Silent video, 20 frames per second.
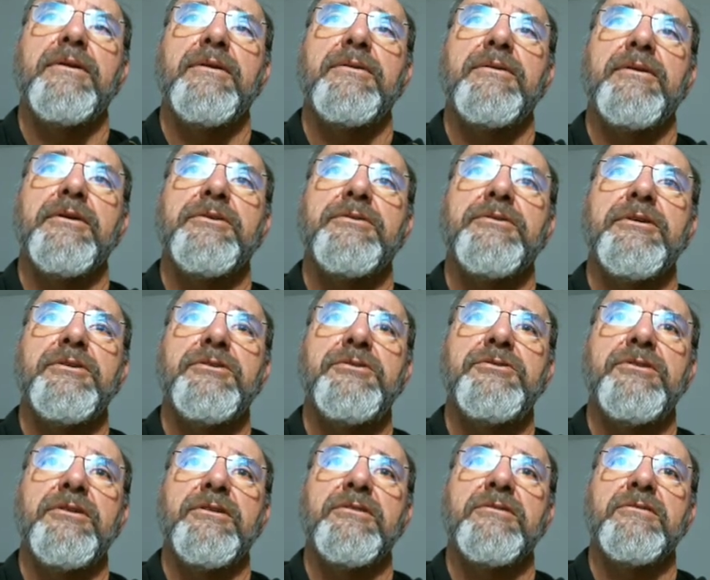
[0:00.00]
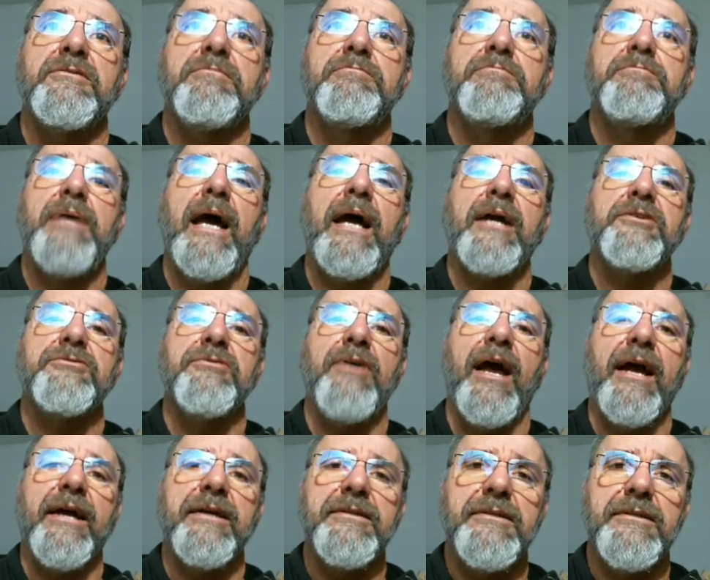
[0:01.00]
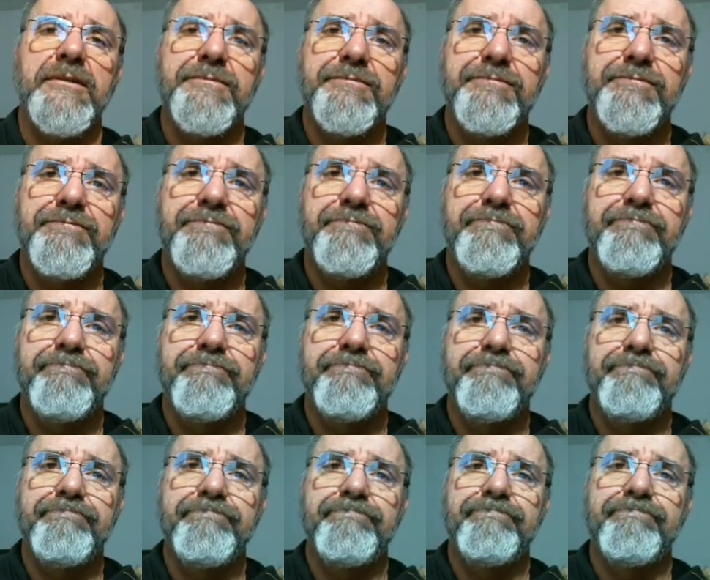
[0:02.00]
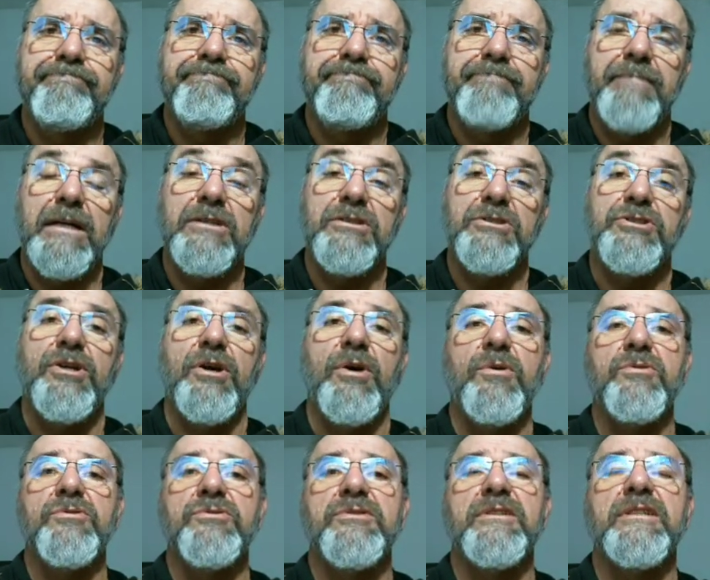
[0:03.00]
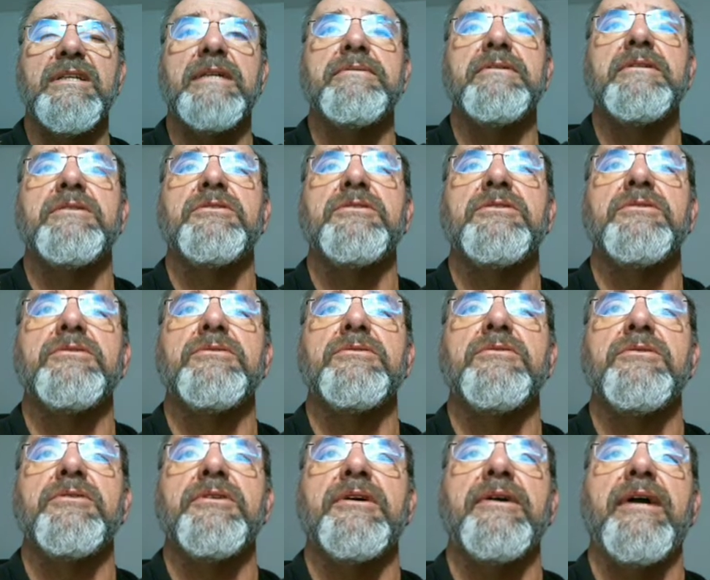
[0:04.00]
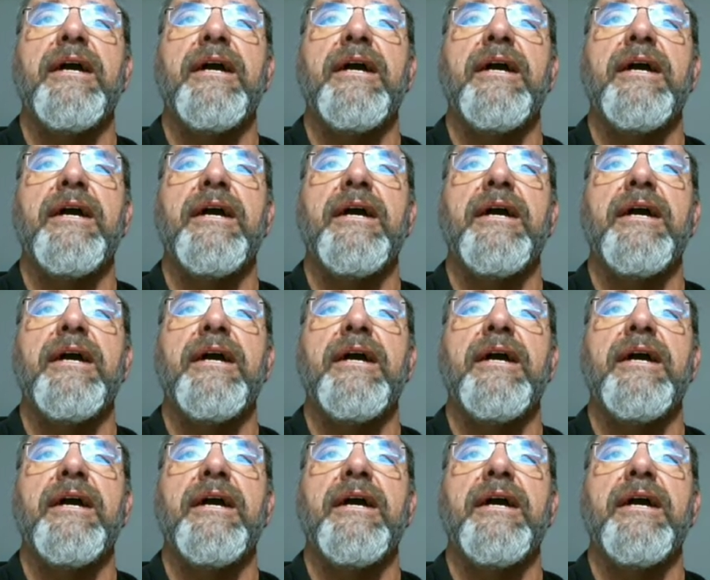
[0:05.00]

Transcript: the Christians backtracked and chose to give it to their